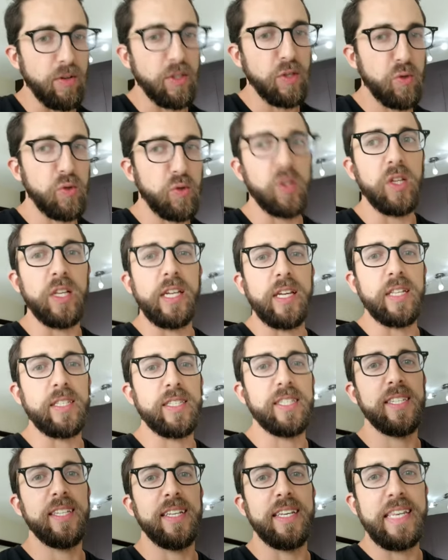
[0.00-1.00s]
Usually
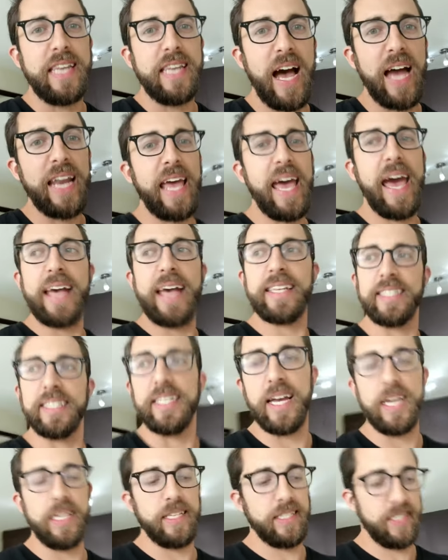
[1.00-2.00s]
it's not as
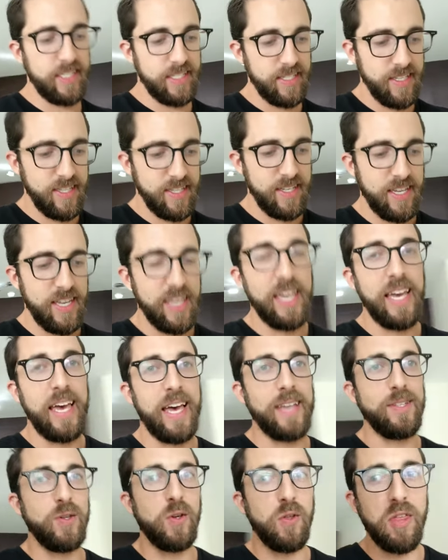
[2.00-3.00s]
nice
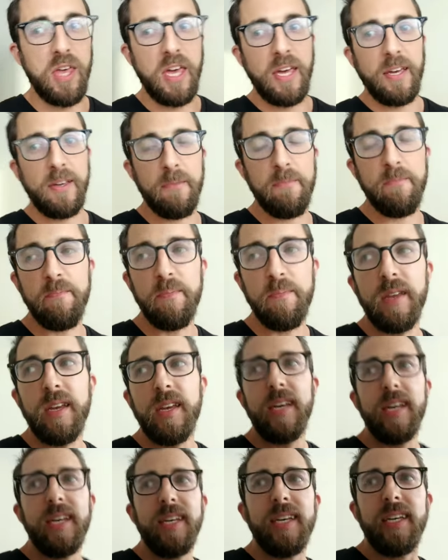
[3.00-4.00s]
as you think.
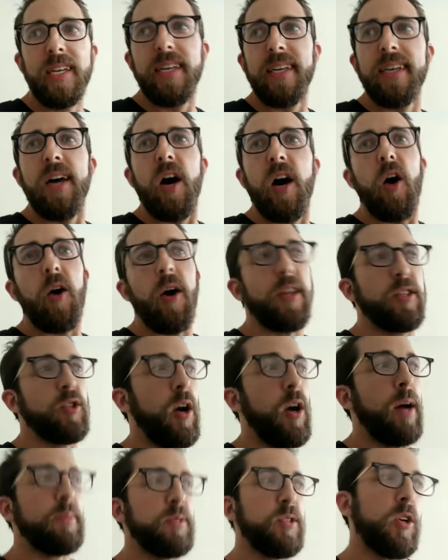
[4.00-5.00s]
All right, so
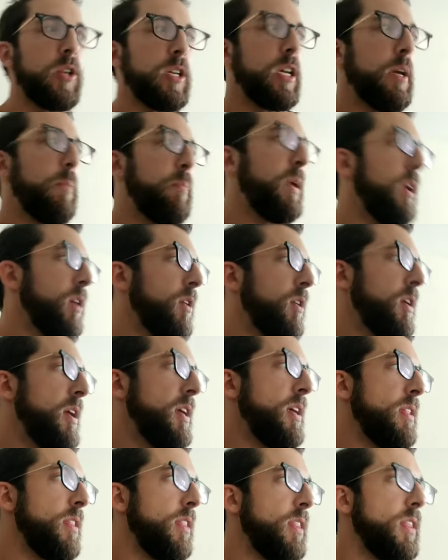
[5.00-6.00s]
I'm starting up here
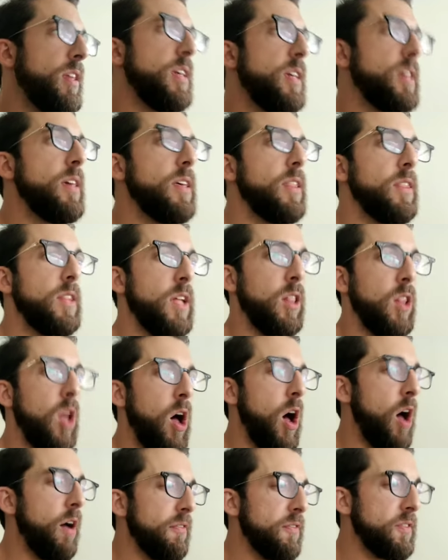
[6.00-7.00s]
in the
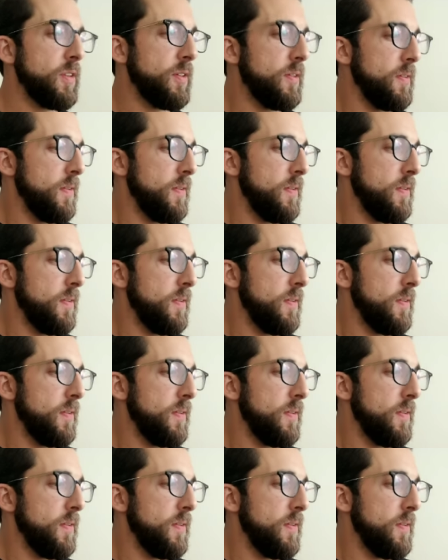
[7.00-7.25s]
loft.